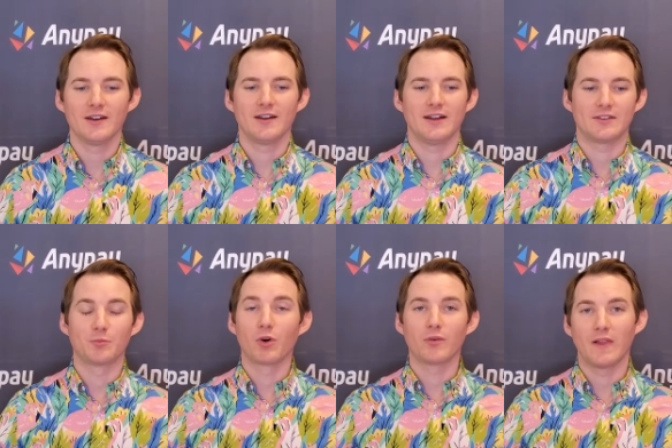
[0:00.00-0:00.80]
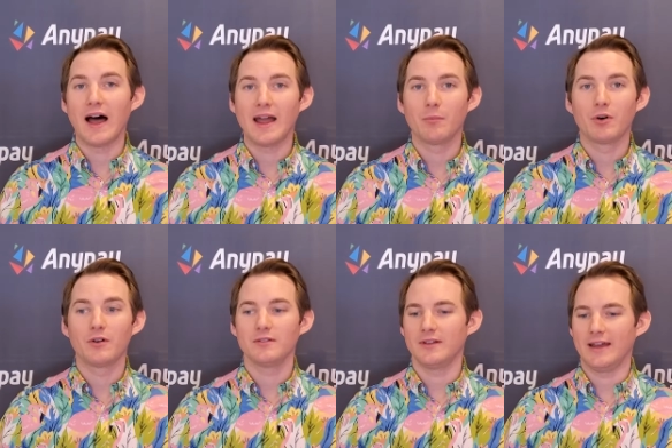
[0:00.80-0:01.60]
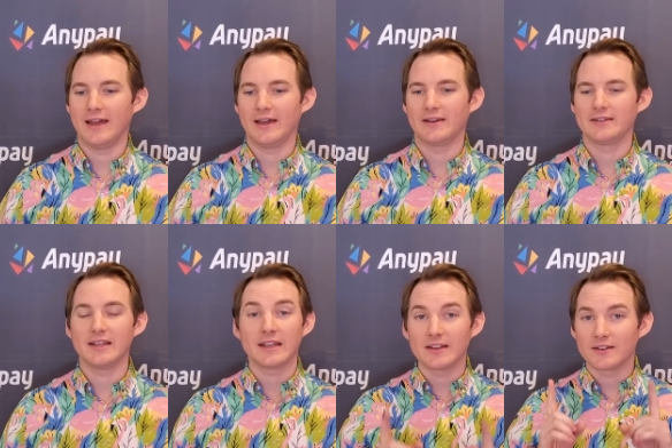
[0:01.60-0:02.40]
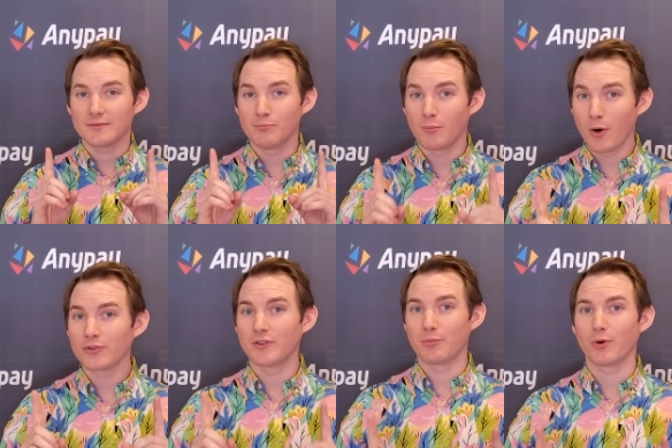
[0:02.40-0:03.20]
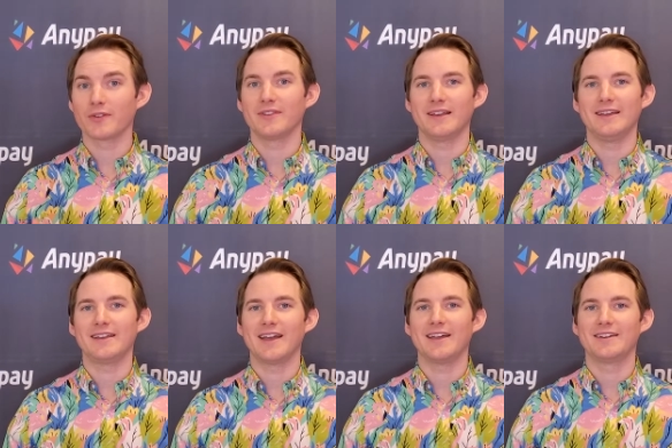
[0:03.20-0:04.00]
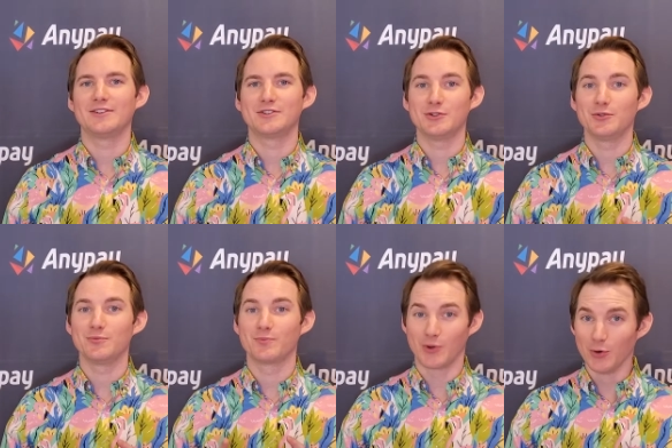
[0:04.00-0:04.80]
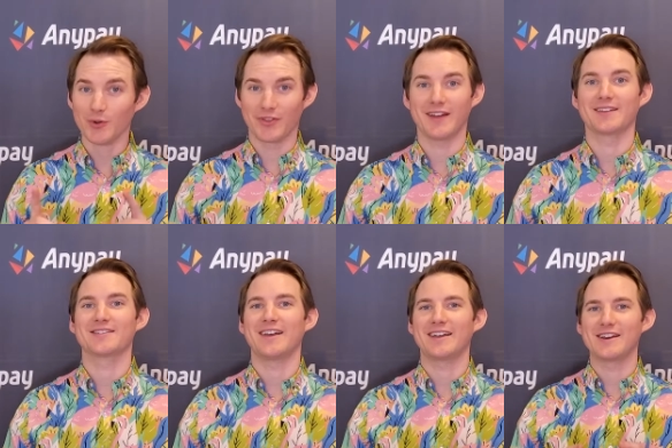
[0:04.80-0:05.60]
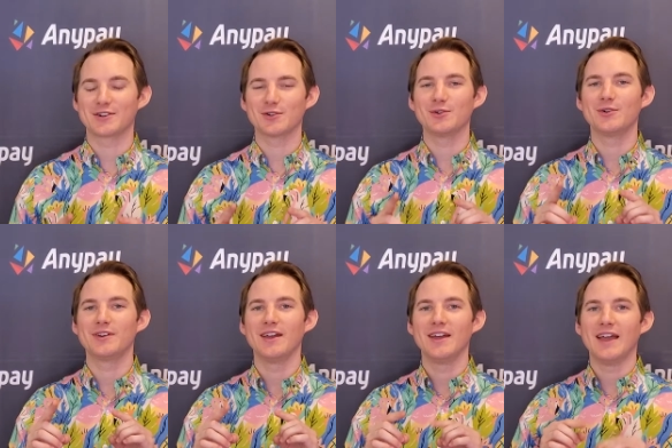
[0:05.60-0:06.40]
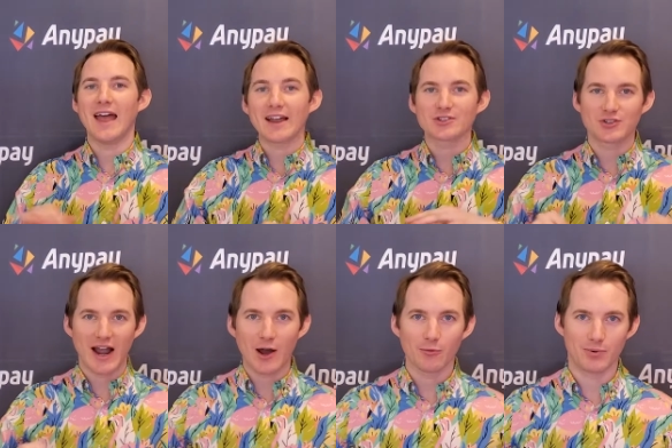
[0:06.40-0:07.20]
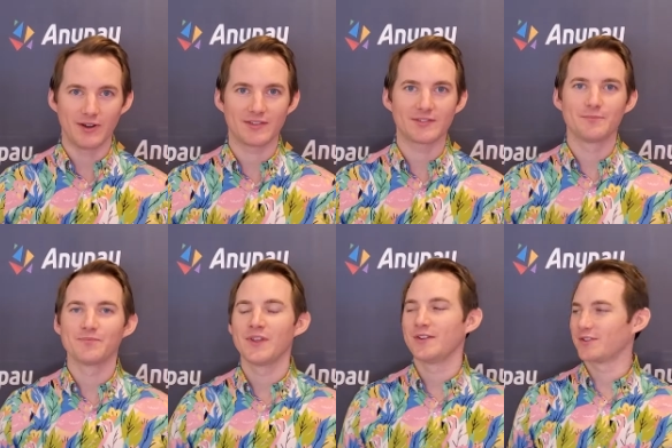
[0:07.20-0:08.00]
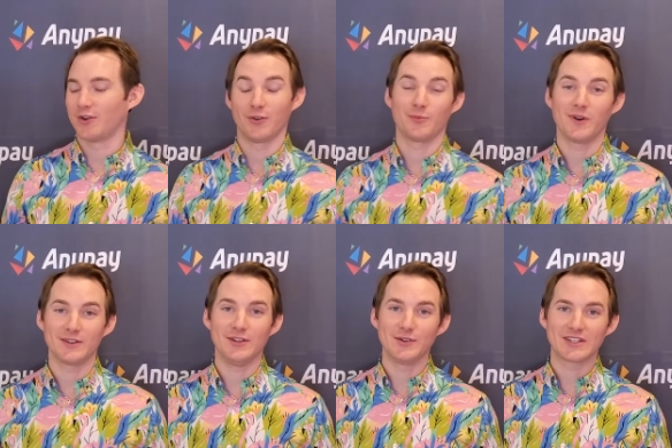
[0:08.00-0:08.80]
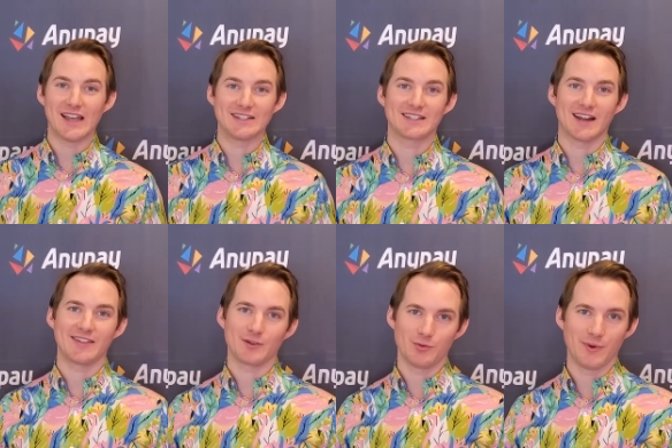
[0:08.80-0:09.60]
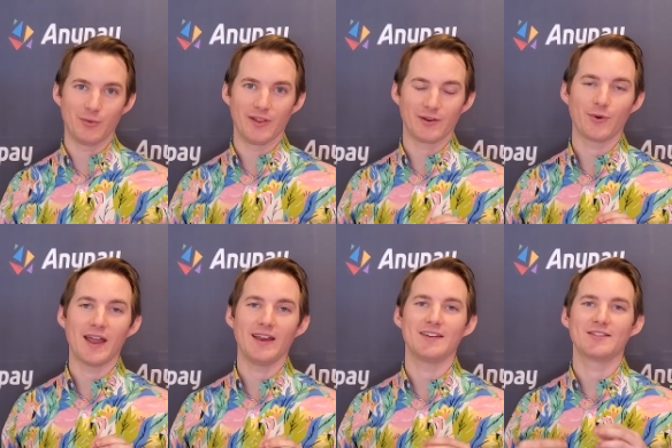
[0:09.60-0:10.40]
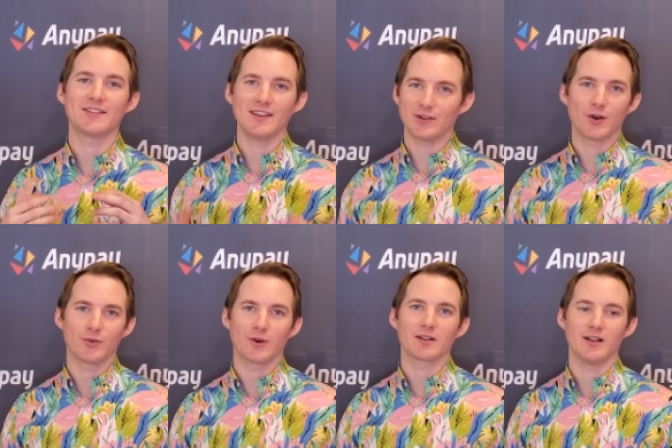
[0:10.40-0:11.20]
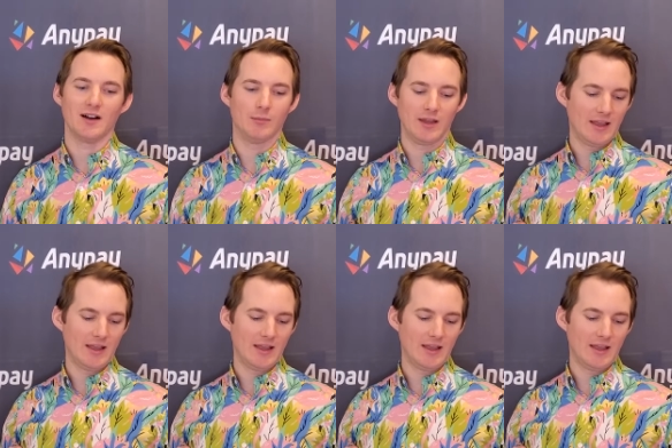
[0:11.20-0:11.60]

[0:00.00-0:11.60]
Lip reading: it's more reliable, and it most importantly can do cool things like include extra outputs. So one use case that I think would be really great is, say you go to a club